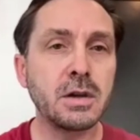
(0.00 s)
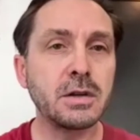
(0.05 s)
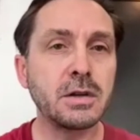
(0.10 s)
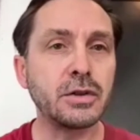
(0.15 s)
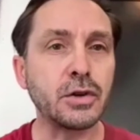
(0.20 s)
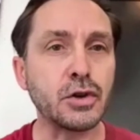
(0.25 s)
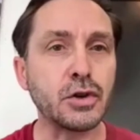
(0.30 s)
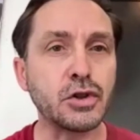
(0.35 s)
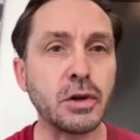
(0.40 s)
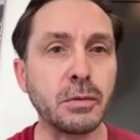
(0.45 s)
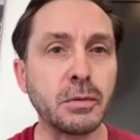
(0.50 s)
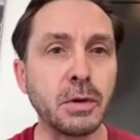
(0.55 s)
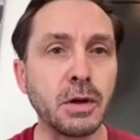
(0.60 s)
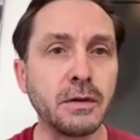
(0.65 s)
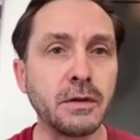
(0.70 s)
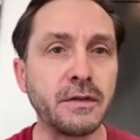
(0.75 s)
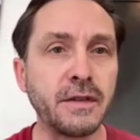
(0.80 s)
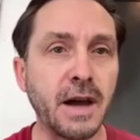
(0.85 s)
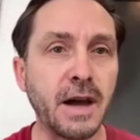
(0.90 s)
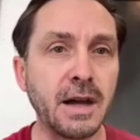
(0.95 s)
There's some
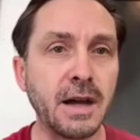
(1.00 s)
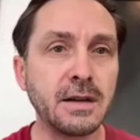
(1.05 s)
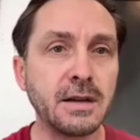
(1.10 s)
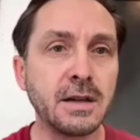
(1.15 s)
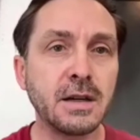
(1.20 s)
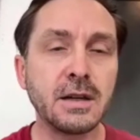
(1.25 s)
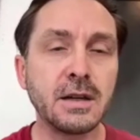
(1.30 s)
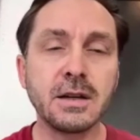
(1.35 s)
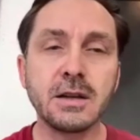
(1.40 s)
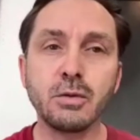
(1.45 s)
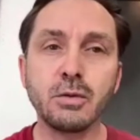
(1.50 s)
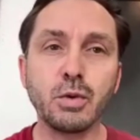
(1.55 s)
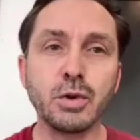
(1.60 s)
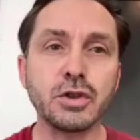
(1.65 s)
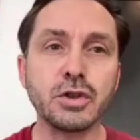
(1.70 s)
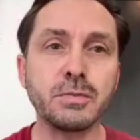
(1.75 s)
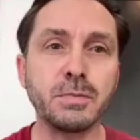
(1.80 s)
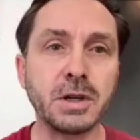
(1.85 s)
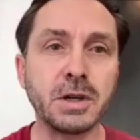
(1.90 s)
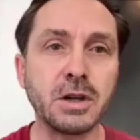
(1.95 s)
levain,
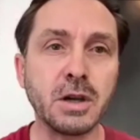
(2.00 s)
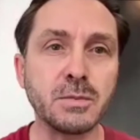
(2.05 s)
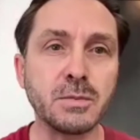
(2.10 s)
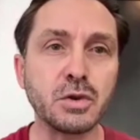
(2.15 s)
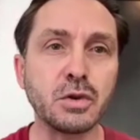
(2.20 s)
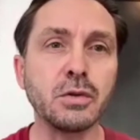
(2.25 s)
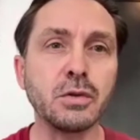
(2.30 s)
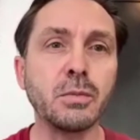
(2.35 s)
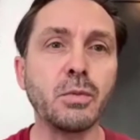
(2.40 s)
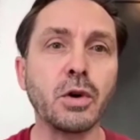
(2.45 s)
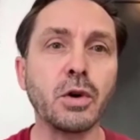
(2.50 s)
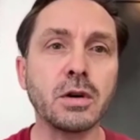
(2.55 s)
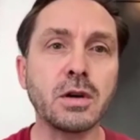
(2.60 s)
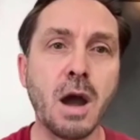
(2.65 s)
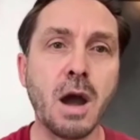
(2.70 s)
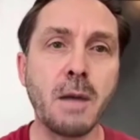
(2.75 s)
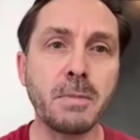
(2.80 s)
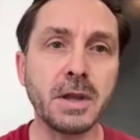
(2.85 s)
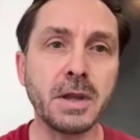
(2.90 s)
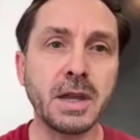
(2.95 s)
which becomes a little more
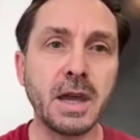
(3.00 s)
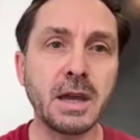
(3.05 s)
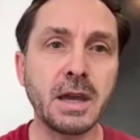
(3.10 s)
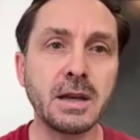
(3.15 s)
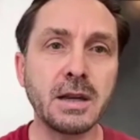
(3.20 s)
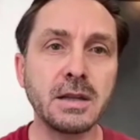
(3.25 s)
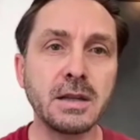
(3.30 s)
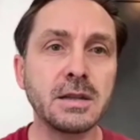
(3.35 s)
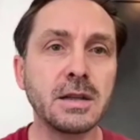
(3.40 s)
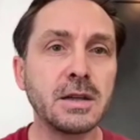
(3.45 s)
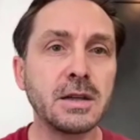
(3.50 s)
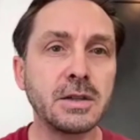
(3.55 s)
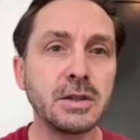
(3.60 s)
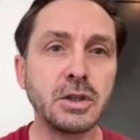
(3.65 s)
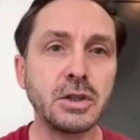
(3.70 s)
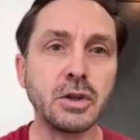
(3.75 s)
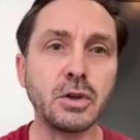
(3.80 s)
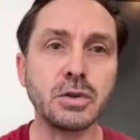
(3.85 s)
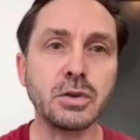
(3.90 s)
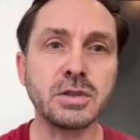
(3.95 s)
complicated. You
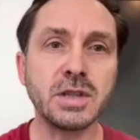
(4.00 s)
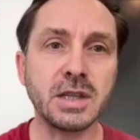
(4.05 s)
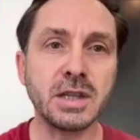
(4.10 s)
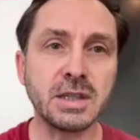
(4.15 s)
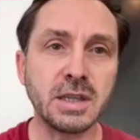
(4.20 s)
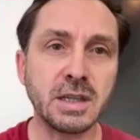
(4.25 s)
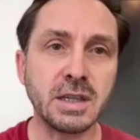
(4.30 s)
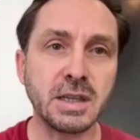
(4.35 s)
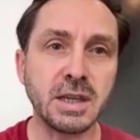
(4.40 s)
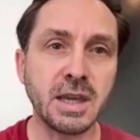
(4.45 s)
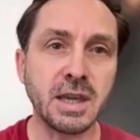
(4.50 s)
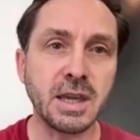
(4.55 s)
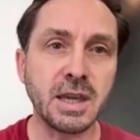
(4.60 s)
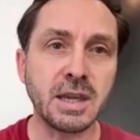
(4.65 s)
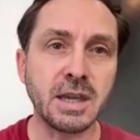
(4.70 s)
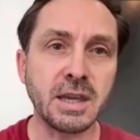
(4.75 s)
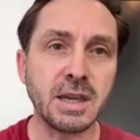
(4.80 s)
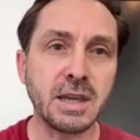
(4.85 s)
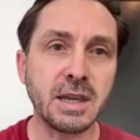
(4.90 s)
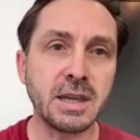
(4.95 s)
know, you're taking
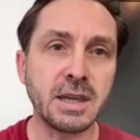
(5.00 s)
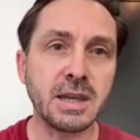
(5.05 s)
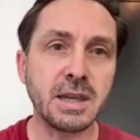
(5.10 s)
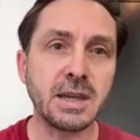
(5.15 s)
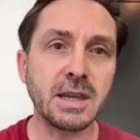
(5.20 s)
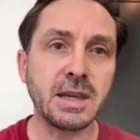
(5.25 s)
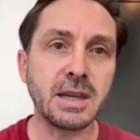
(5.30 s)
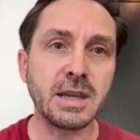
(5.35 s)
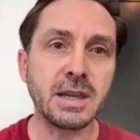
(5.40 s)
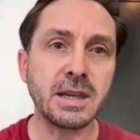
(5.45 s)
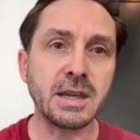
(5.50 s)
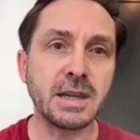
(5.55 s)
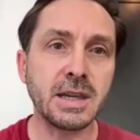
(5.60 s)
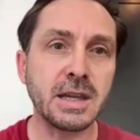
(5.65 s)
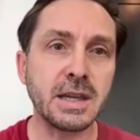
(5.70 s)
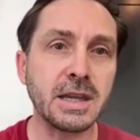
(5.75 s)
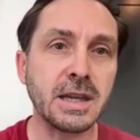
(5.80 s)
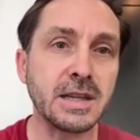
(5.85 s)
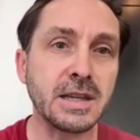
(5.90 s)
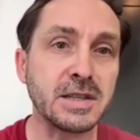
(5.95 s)
a,
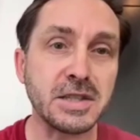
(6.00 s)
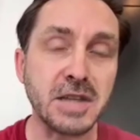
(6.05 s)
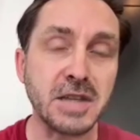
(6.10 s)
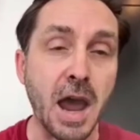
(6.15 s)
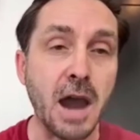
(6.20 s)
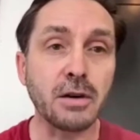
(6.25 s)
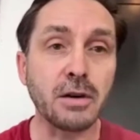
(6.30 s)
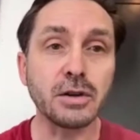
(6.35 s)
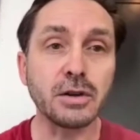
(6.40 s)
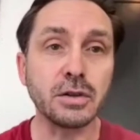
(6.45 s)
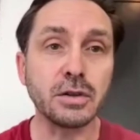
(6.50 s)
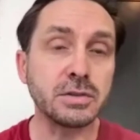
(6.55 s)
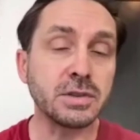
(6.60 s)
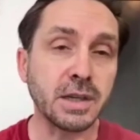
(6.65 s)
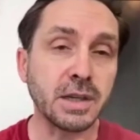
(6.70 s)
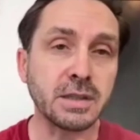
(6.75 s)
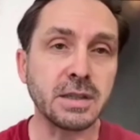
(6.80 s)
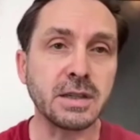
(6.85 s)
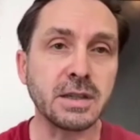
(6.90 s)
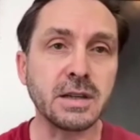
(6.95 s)
a, a sourdough
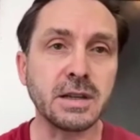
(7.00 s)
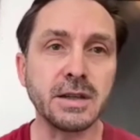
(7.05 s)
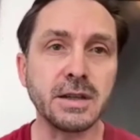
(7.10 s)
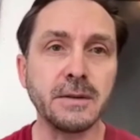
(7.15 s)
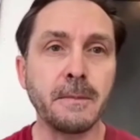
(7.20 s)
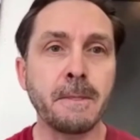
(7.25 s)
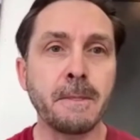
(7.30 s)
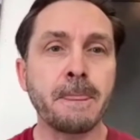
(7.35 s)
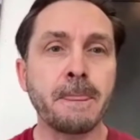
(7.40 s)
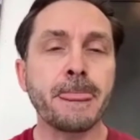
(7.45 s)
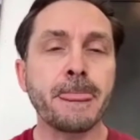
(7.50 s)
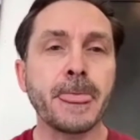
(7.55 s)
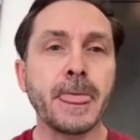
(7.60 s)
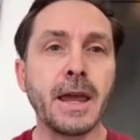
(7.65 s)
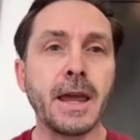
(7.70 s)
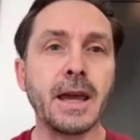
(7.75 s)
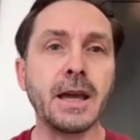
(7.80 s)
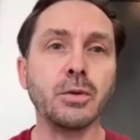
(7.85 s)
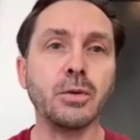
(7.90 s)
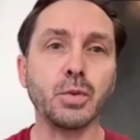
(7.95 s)
technically
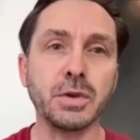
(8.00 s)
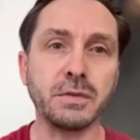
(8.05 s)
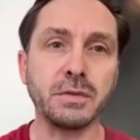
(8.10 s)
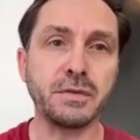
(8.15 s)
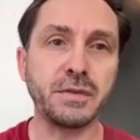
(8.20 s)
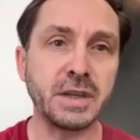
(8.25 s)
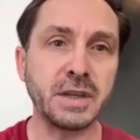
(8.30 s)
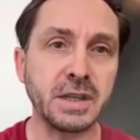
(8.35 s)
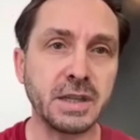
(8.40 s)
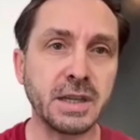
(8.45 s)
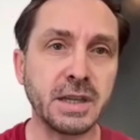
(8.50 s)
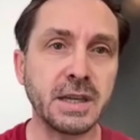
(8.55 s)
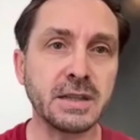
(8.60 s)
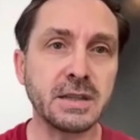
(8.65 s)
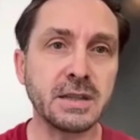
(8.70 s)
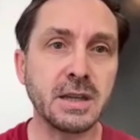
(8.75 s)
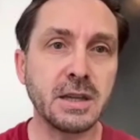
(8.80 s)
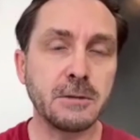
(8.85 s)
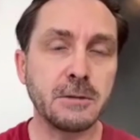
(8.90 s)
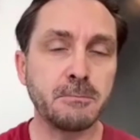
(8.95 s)
and refeeding it,
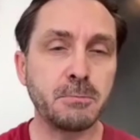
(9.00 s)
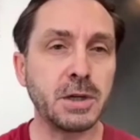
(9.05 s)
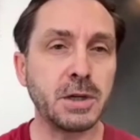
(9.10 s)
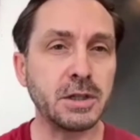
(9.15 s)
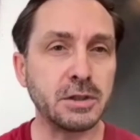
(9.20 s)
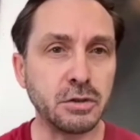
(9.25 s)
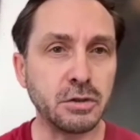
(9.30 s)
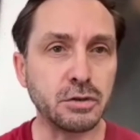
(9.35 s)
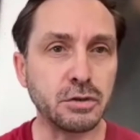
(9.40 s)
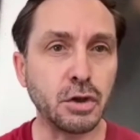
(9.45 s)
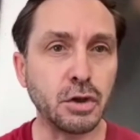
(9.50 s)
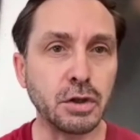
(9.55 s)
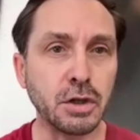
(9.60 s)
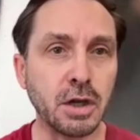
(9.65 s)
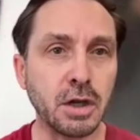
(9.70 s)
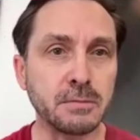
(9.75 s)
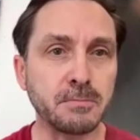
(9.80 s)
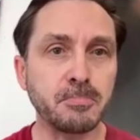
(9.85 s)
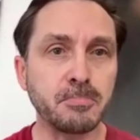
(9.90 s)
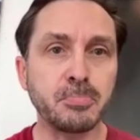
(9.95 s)
but in a
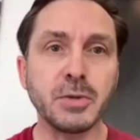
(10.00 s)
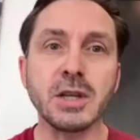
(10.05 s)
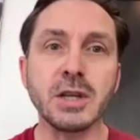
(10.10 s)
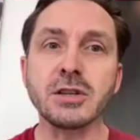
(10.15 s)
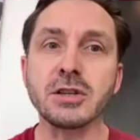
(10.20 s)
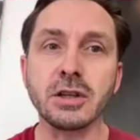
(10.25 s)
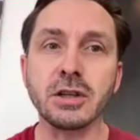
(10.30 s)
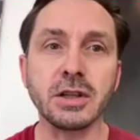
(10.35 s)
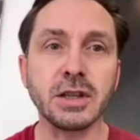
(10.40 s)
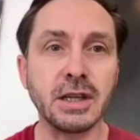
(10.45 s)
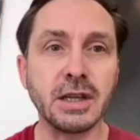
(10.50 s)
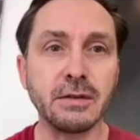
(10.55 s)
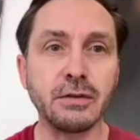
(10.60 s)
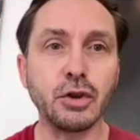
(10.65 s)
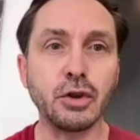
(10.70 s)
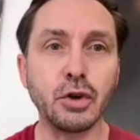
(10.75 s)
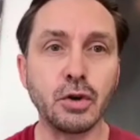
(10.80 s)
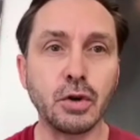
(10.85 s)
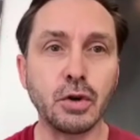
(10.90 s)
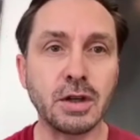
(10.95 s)
donut, that's going to give
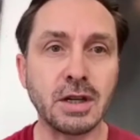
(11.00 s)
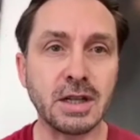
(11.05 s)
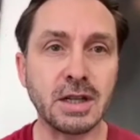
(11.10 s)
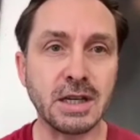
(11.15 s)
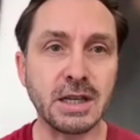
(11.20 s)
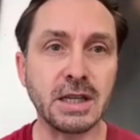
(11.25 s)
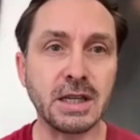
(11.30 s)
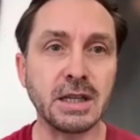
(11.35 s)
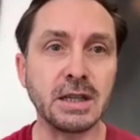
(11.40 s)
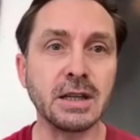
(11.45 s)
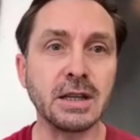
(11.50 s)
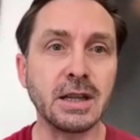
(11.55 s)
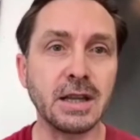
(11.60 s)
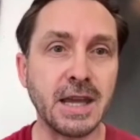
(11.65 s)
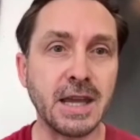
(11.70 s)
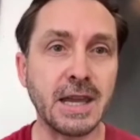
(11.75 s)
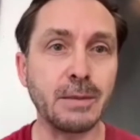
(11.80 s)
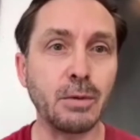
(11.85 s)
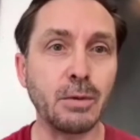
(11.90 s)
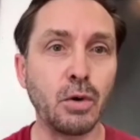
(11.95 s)
you a clean
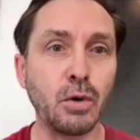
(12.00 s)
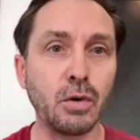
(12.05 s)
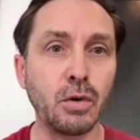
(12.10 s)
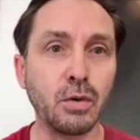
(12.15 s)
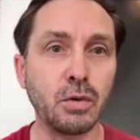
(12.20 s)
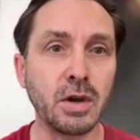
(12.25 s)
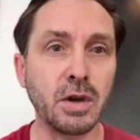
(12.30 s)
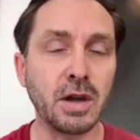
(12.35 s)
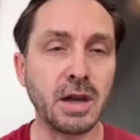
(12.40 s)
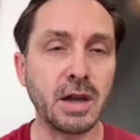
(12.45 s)
label,